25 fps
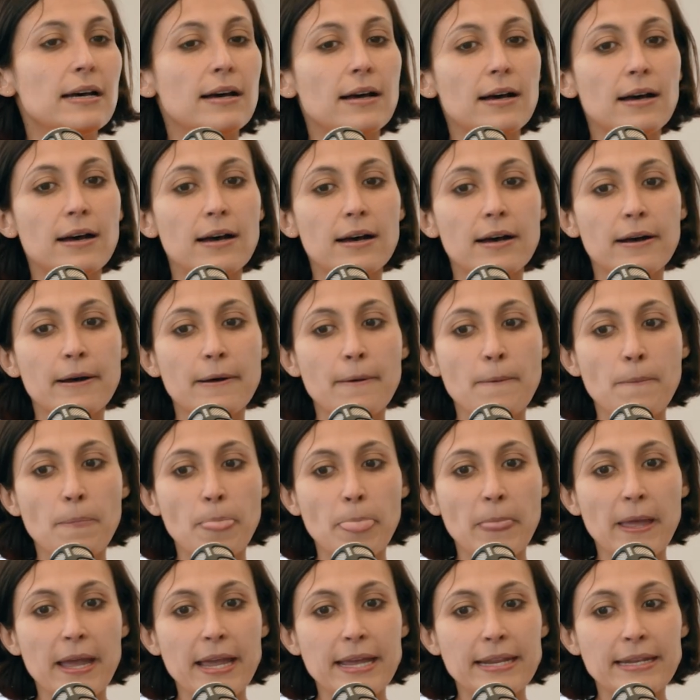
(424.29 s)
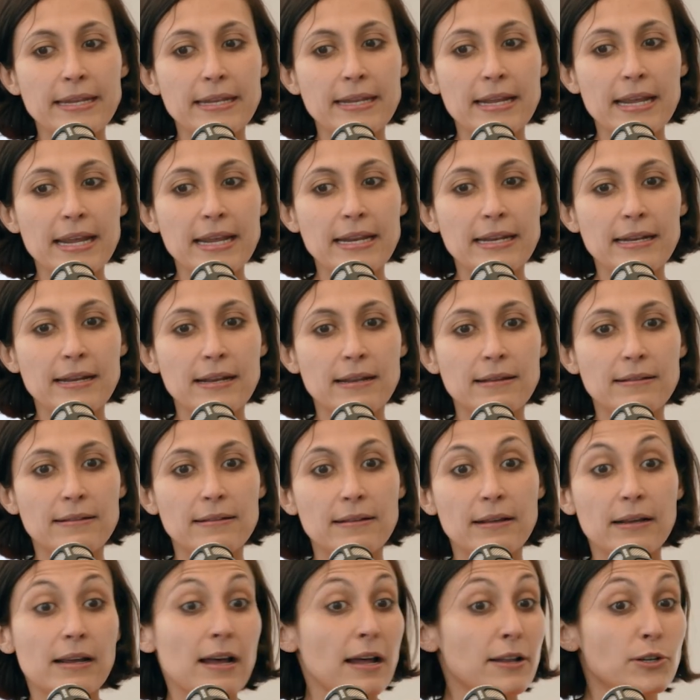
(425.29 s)
in
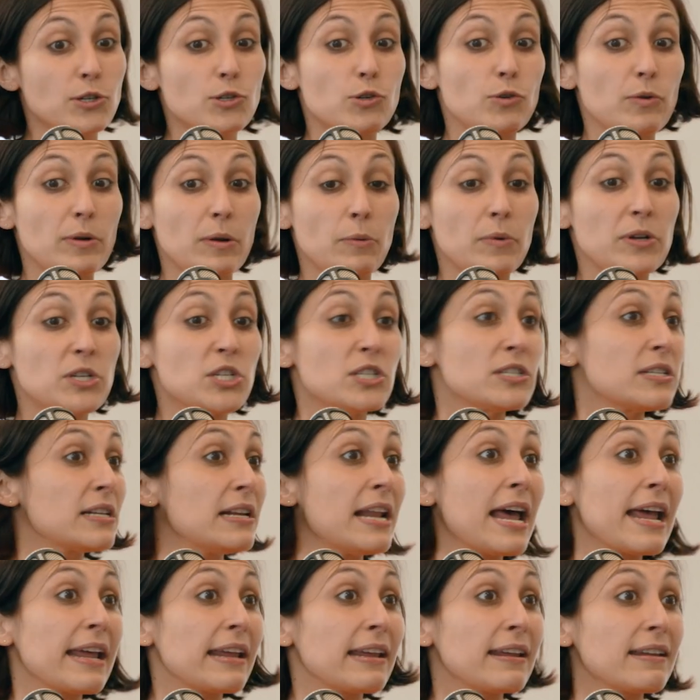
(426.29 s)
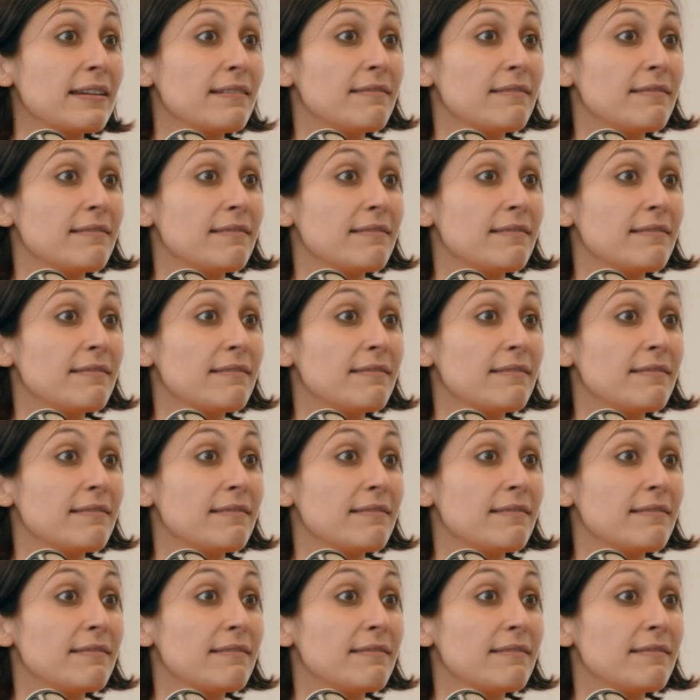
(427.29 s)
the country, which is like